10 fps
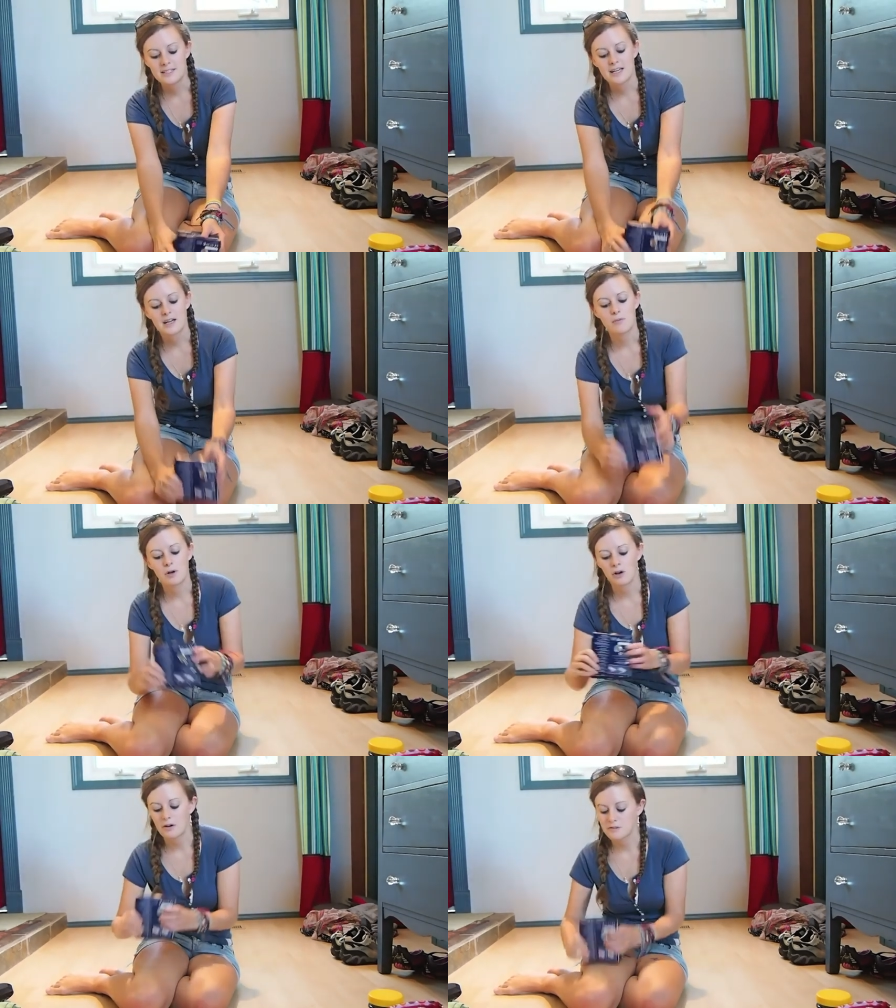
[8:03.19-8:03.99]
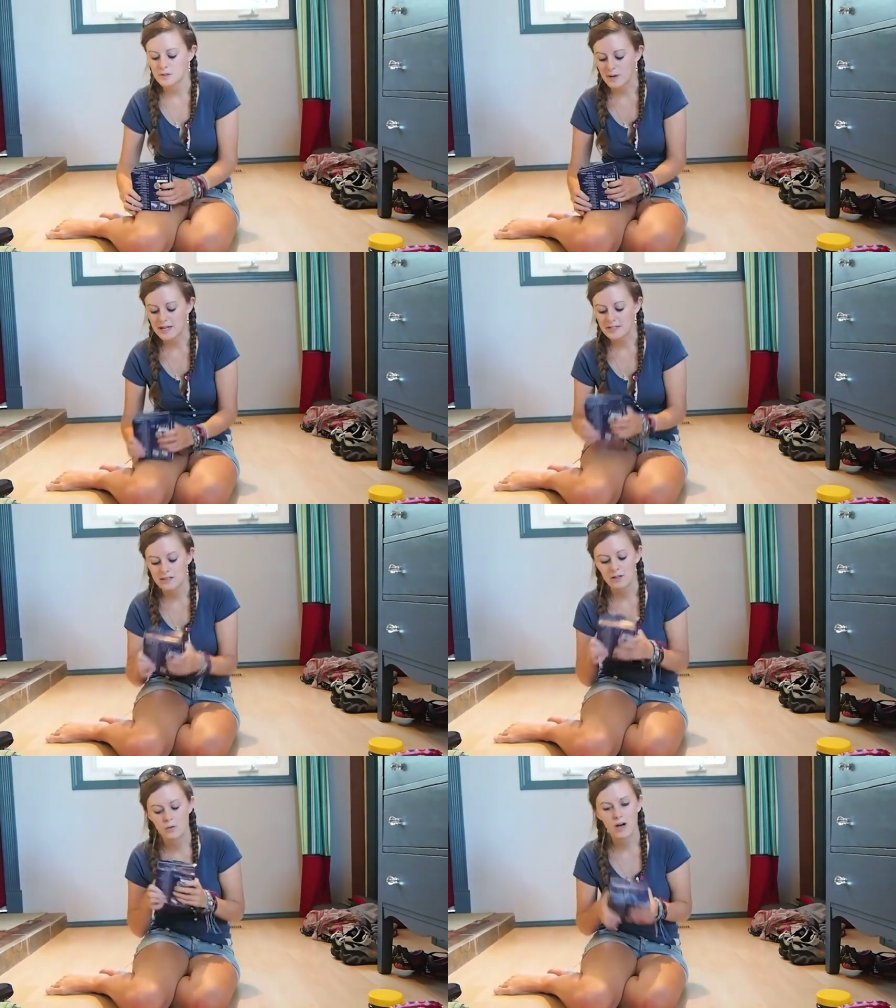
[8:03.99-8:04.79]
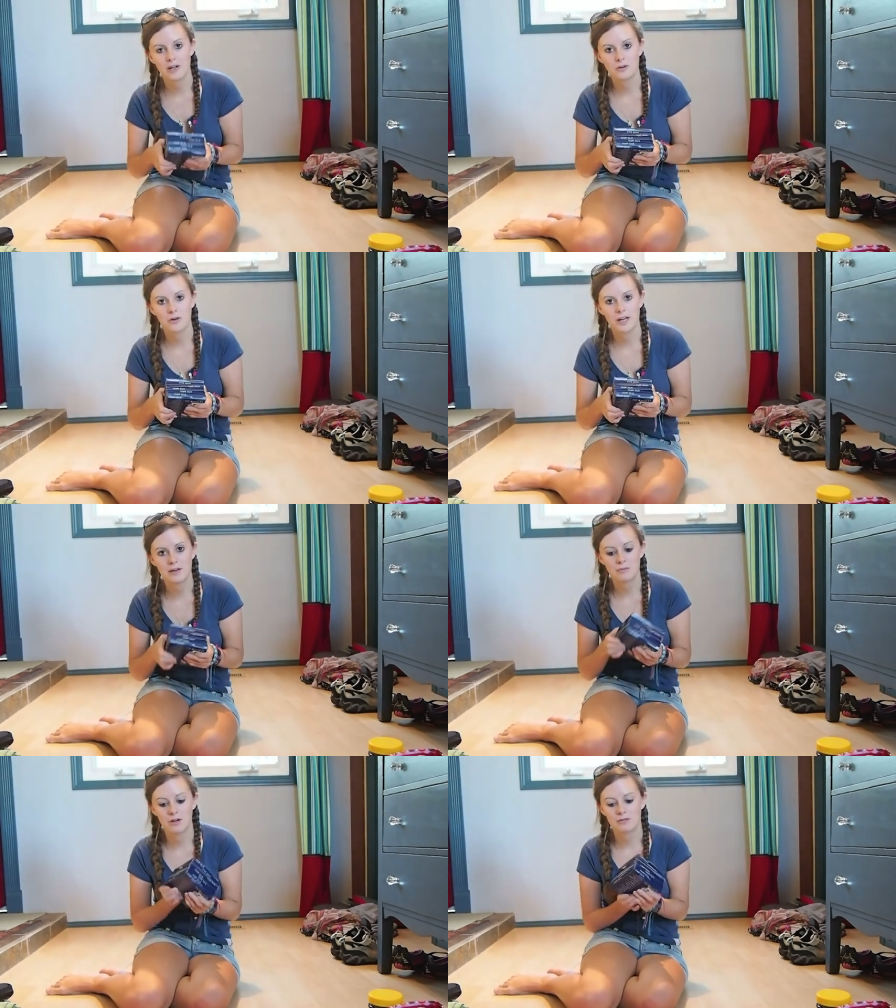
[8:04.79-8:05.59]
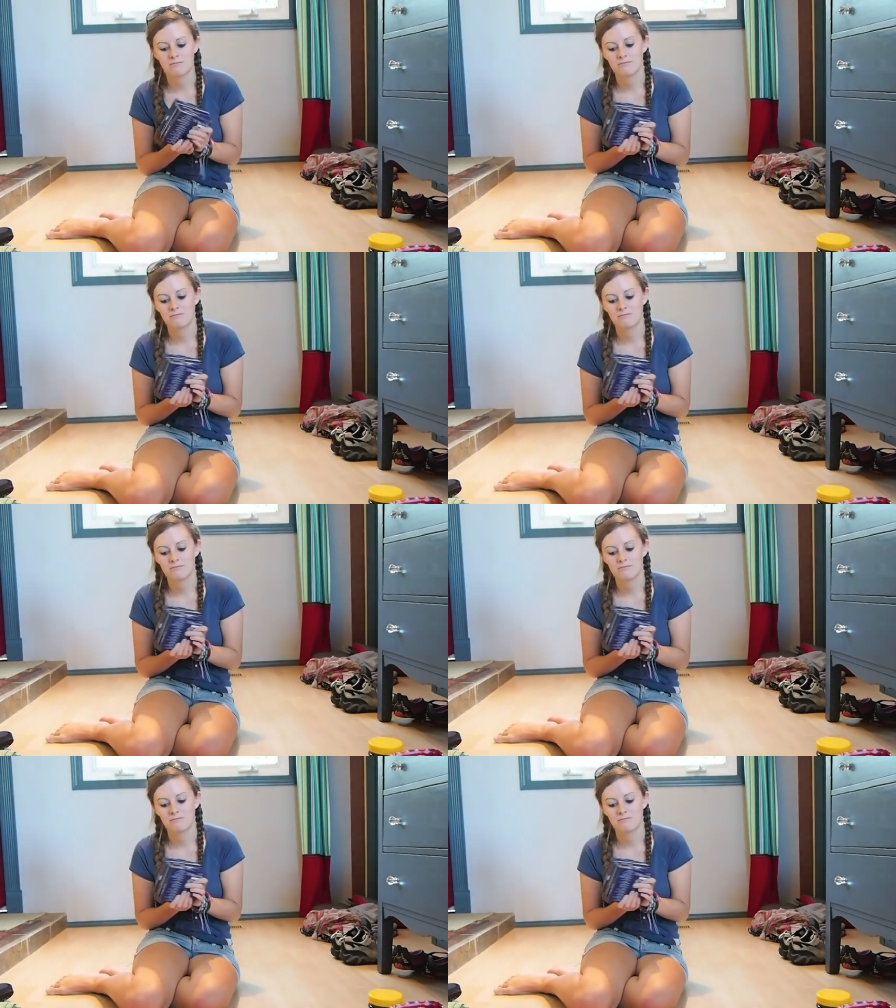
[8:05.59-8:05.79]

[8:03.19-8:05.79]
take up a lot of space and are quite annoying, but